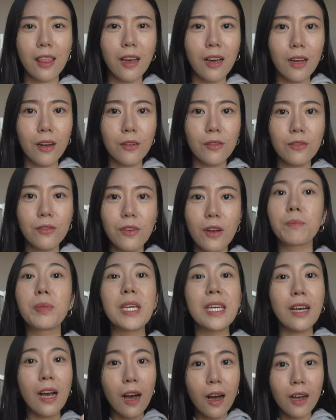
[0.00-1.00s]
love,
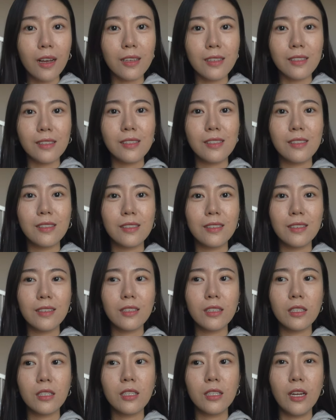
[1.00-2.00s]
because
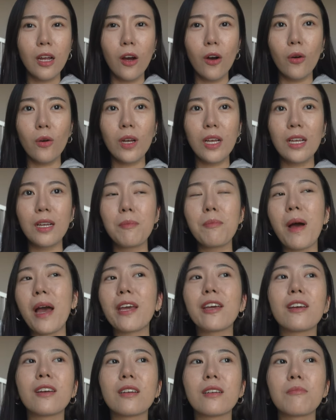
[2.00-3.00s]
you know, it,
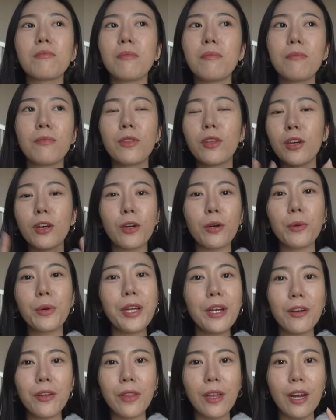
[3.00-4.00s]
my the
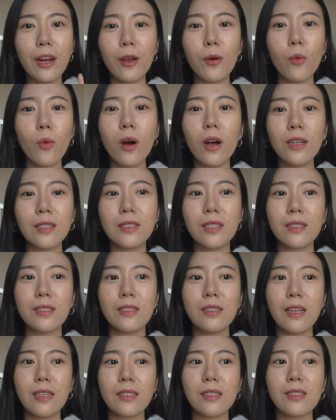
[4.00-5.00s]
career that I want
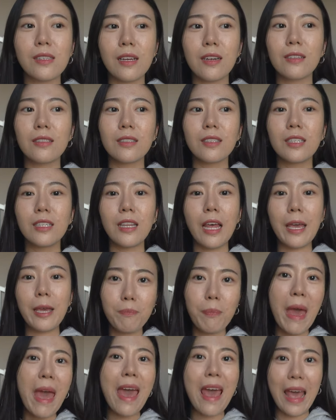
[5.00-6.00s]
doesn't necessarily
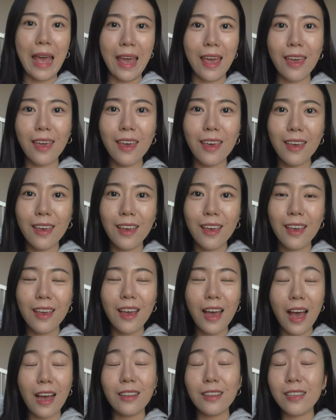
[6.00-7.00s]
like pay.
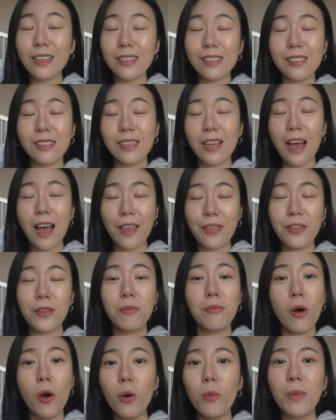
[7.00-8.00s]
At least at the
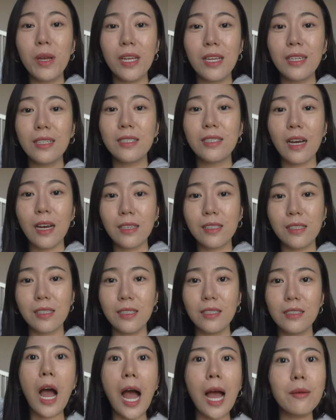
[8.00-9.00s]
moment it
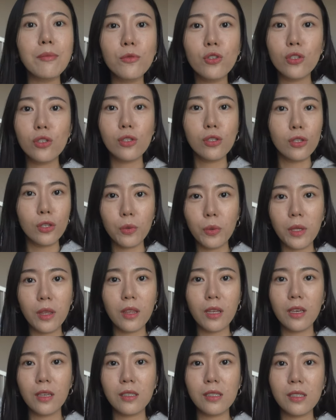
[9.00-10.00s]
doesn't. I'm just
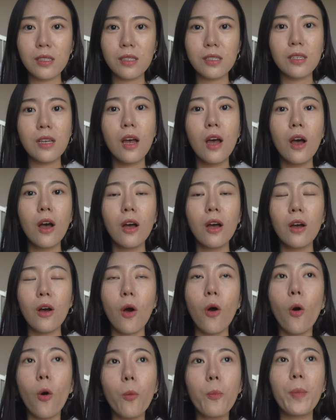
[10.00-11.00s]
doing this
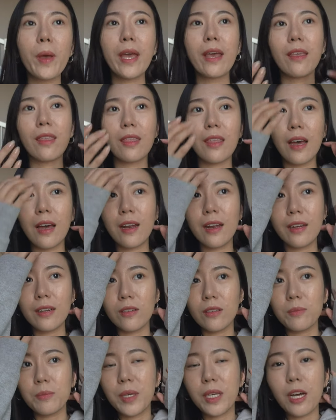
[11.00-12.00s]
hoping that
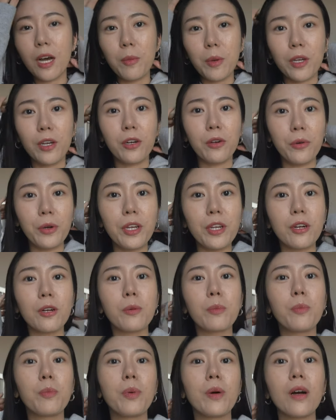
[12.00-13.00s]
it'll become a
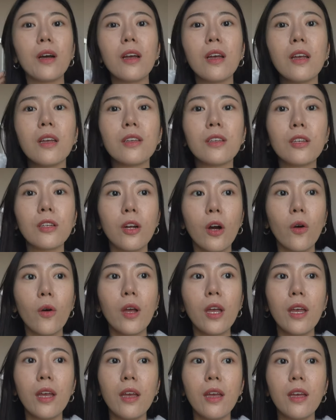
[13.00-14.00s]
career, but you know,
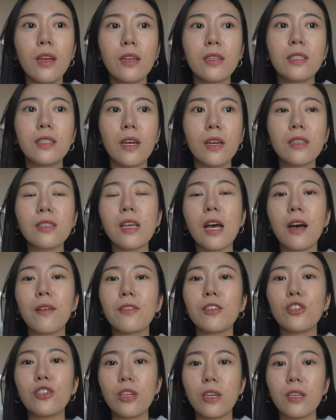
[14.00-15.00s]
it, it does
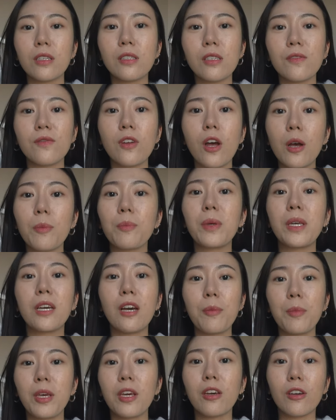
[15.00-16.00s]
have a chance of not
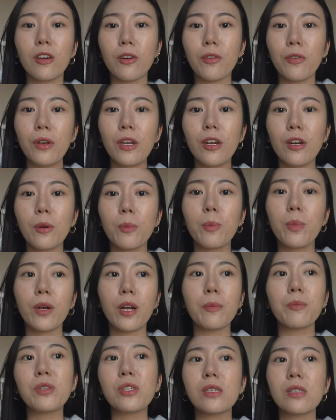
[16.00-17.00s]
becoming a career,
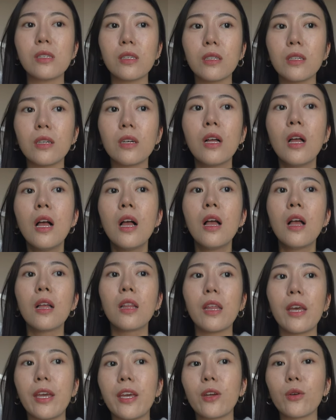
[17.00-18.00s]
but I'm still
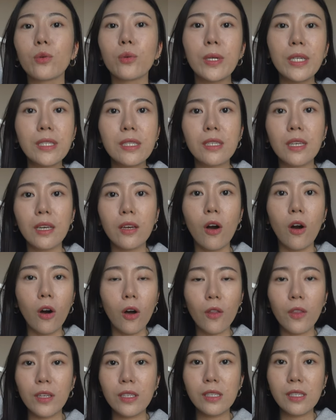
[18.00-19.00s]
like risking
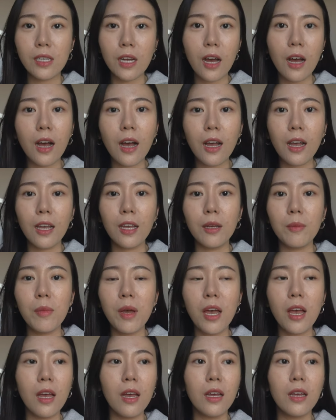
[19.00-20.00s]
all this time
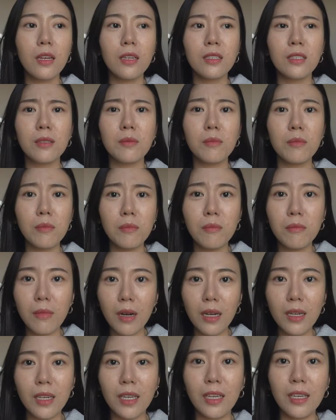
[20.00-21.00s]
and
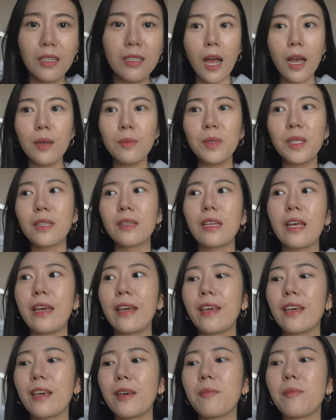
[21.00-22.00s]
money. I mean,
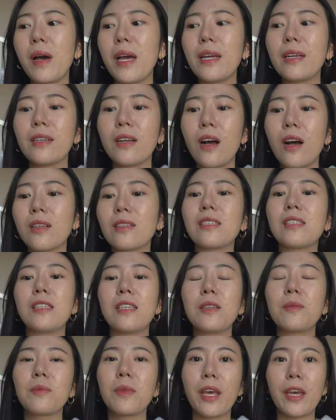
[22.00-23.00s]
like, it might not
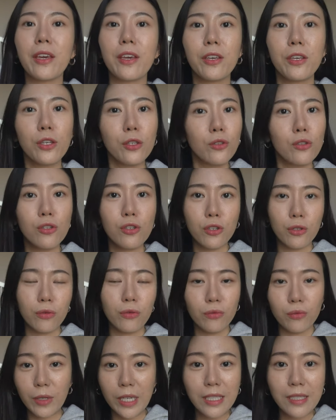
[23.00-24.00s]
seem like a huge
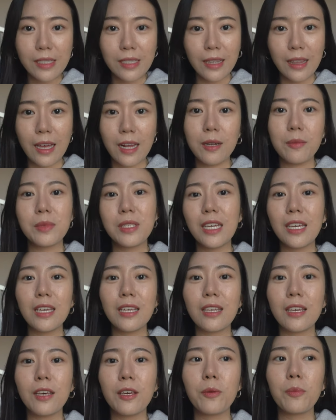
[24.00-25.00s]
risk that I'm
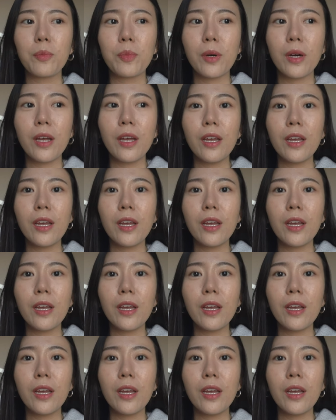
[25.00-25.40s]
taking, but